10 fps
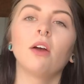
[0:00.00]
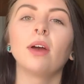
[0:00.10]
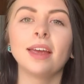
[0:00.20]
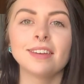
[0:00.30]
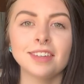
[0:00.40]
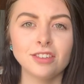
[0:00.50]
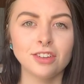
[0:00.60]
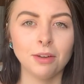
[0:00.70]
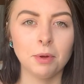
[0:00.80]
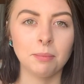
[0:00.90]
I guess I should
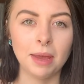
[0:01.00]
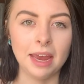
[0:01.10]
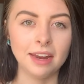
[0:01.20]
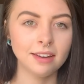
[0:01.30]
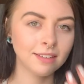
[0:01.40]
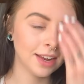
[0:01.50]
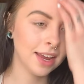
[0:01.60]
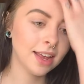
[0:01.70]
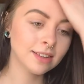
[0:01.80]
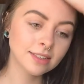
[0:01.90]
talk about pain, I
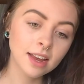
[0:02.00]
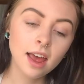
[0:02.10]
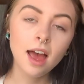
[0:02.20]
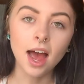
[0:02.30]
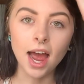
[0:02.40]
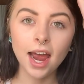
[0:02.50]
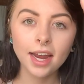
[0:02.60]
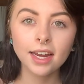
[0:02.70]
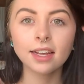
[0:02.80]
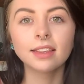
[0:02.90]
guess.
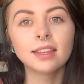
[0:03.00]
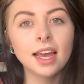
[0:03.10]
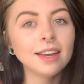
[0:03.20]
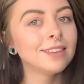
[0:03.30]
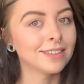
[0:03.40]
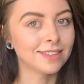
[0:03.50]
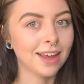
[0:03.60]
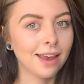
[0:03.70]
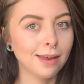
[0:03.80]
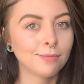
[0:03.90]
I like to
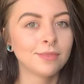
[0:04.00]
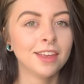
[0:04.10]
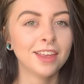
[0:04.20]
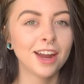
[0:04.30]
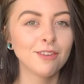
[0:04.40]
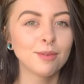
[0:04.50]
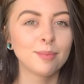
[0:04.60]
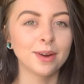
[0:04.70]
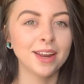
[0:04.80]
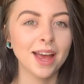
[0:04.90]
say I have a
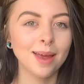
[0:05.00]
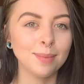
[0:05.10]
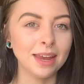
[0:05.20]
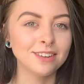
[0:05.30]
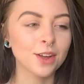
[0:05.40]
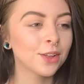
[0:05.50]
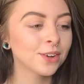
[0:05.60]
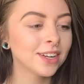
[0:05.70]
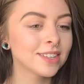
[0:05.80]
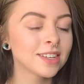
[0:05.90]
pretty high pain
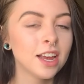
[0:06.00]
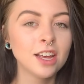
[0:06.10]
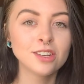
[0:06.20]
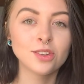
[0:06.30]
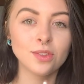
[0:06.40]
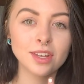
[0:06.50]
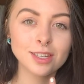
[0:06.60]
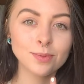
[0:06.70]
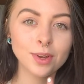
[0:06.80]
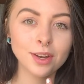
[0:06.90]
tolerance. So
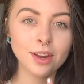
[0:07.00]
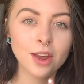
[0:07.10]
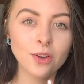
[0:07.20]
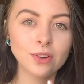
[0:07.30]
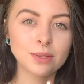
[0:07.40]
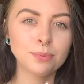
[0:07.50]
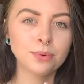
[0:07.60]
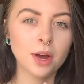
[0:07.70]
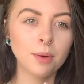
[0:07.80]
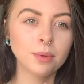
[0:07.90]
this one was
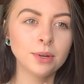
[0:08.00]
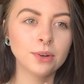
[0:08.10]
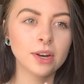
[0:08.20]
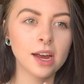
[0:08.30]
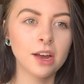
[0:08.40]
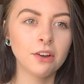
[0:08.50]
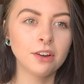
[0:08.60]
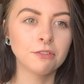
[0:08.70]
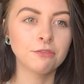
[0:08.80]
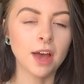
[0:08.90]
probably around
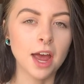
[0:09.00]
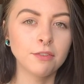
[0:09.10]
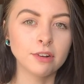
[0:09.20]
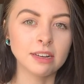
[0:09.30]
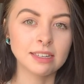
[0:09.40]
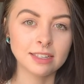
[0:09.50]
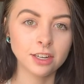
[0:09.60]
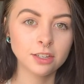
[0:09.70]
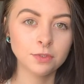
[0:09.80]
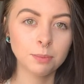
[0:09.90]
a 5 or a
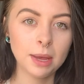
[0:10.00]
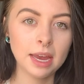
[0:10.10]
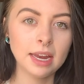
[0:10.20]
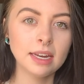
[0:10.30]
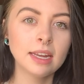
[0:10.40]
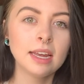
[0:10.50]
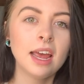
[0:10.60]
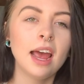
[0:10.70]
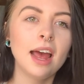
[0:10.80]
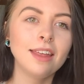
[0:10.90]
6 for pain.
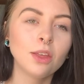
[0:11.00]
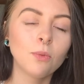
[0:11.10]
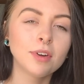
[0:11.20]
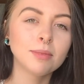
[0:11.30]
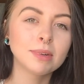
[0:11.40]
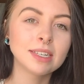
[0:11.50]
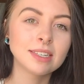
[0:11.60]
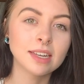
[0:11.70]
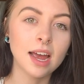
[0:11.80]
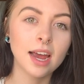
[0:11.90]
And the one on my
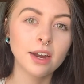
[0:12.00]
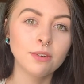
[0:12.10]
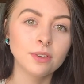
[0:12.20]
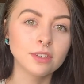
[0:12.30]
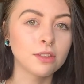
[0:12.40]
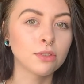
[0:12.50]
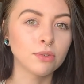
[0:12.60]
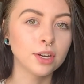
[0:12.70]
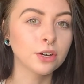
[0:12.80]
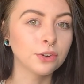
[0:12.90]
side was a
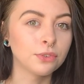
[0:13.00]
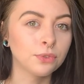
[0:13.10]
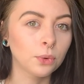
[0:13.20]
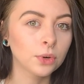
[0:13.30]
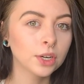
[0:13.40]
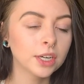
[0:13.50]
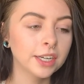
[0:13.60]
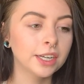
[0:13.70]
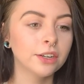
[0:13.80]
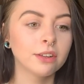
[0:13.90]
3 or a 4.
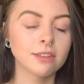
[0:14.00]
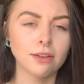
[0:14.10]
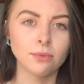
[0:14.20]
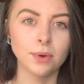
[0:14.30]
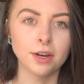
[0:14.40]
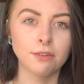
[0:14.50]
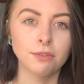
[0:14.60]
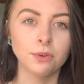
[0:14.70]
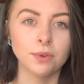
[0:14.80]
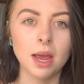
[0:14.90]
And I know it sounds weird
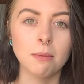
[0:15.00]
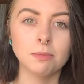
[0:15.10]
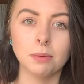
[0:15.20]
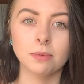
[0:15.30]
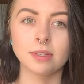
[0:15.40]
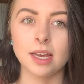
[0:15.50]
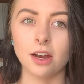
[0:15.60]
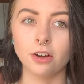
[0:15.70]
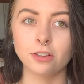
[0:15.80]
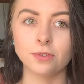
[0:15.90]
for ribs. People say
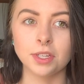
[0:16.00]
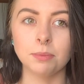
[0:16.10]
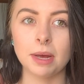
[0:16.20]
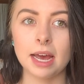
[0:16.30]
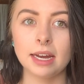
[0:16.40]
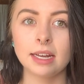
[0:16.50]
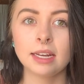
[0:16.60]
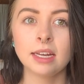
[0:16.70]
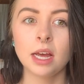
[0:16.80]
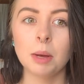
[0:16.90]
it hurts really bad.
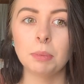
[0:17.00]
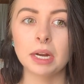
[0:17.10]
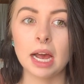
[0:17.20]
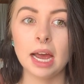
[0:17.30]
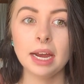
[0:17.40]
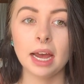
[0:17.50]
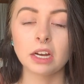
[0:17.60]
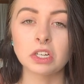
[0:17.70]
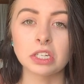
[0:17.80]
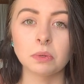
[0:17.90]
But I
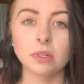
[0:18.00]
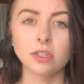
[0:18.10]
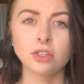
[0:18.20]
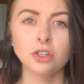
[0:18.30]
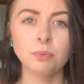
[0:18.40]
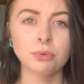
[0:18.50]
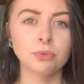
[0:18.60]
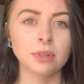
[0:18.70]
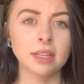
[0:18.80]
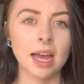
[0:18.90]
actually was super
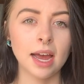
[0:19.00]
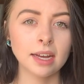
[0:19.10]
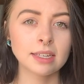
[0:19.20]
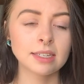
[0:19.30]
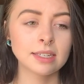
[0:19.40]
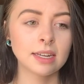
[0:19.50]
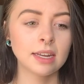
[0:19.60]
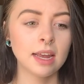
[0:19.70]
relaxed.